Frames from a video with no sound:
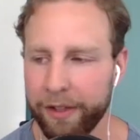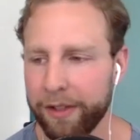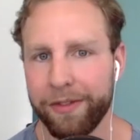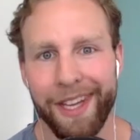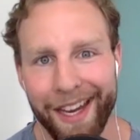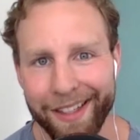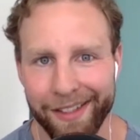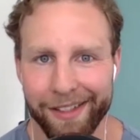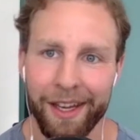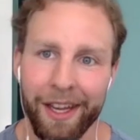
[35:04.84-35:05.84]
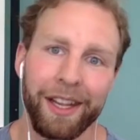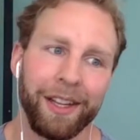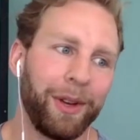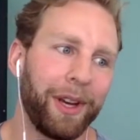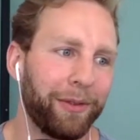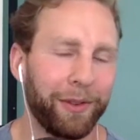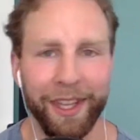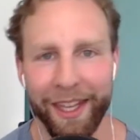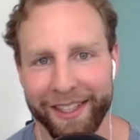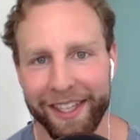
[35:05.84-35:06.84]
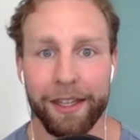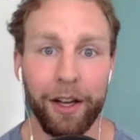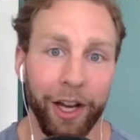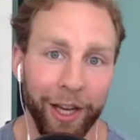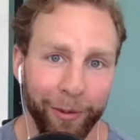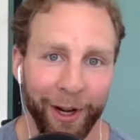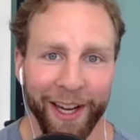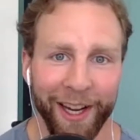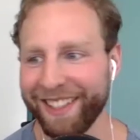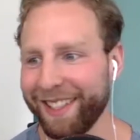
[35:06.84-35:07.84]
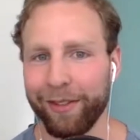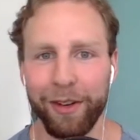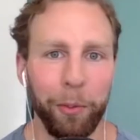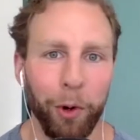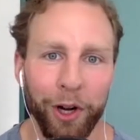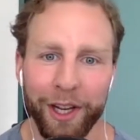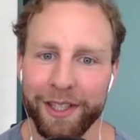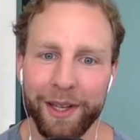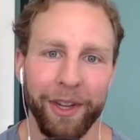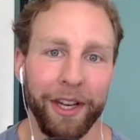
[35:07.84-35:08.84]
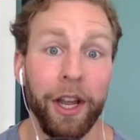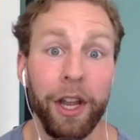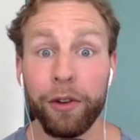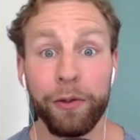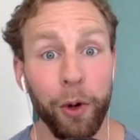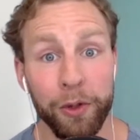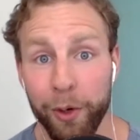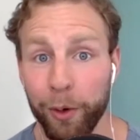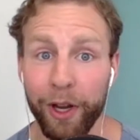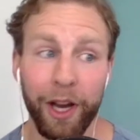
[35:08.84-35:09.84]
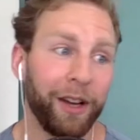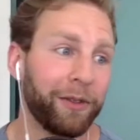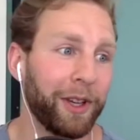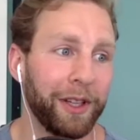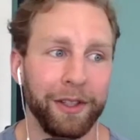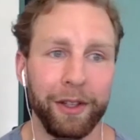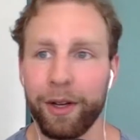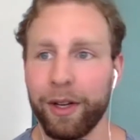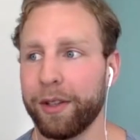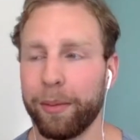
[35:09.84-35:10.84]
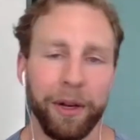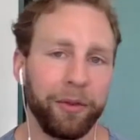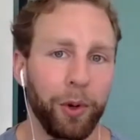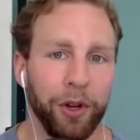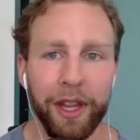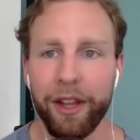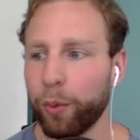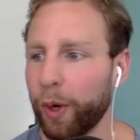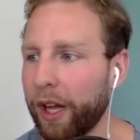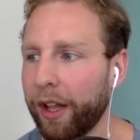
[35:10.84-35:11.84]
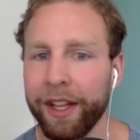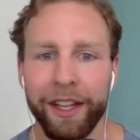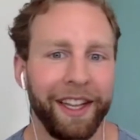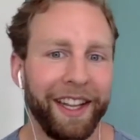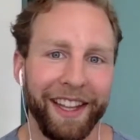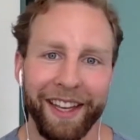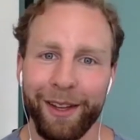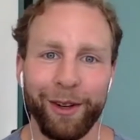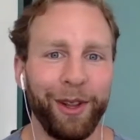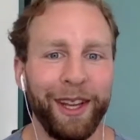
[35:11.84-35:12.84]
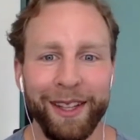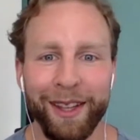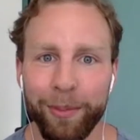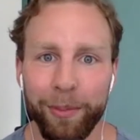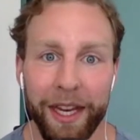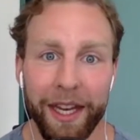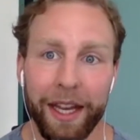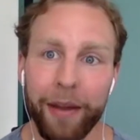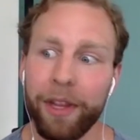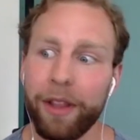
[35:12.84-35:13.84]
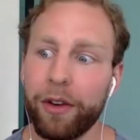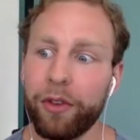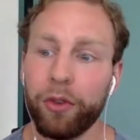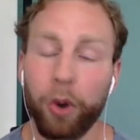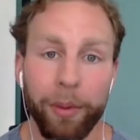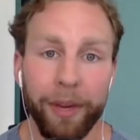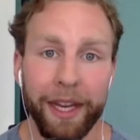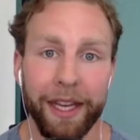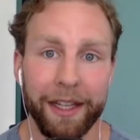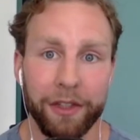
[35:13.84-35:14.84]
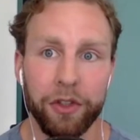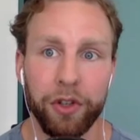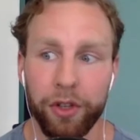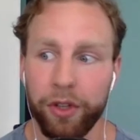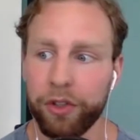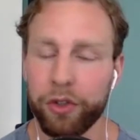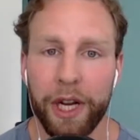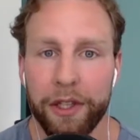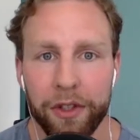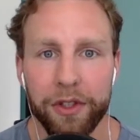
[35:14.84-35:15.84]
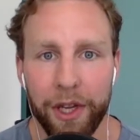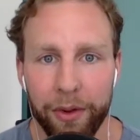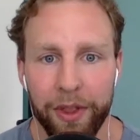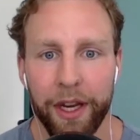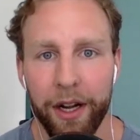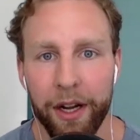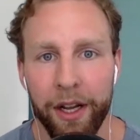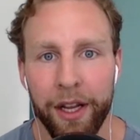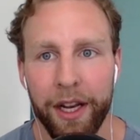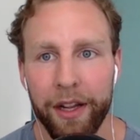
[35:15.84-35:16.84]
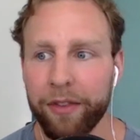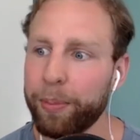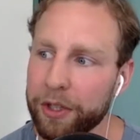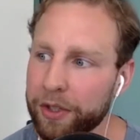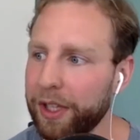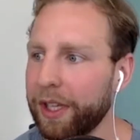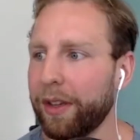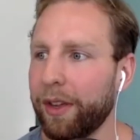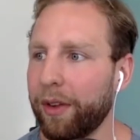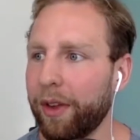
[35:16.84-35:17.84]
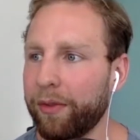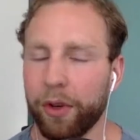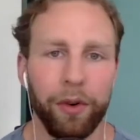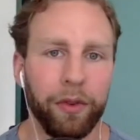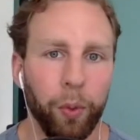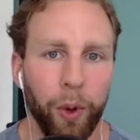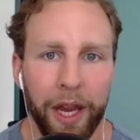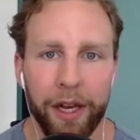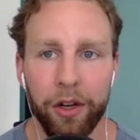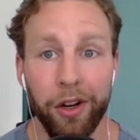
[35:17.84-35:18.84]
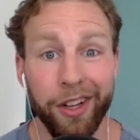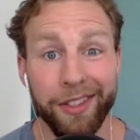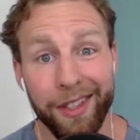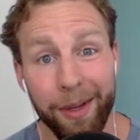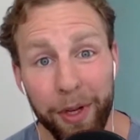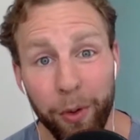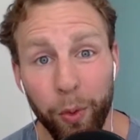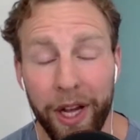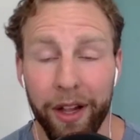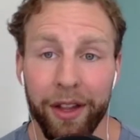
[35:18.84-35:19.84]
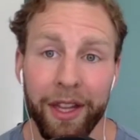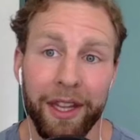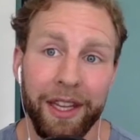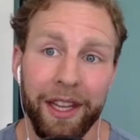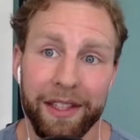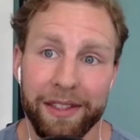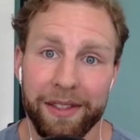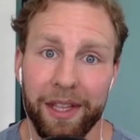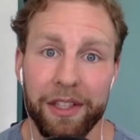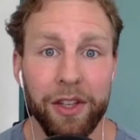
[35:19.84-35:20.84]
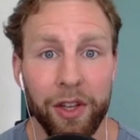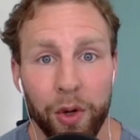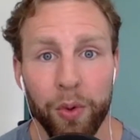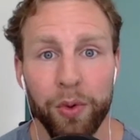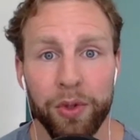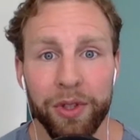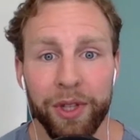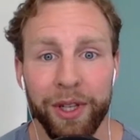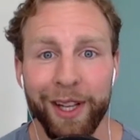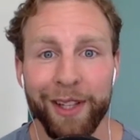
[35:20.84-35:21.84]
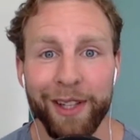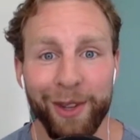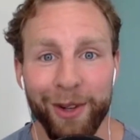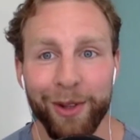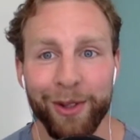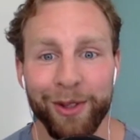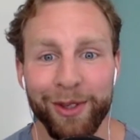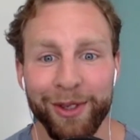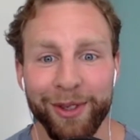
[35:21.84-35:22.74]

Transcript: you have taxes, you have kids get to hockey practice, you have your mortgage. Your phone's going off because it's your mom's birthday as well. And you're late to this meeting. There's so many external stressors out there. And especially if you're overweight and you're not sleeping well, it's huge. It's huge. It's one of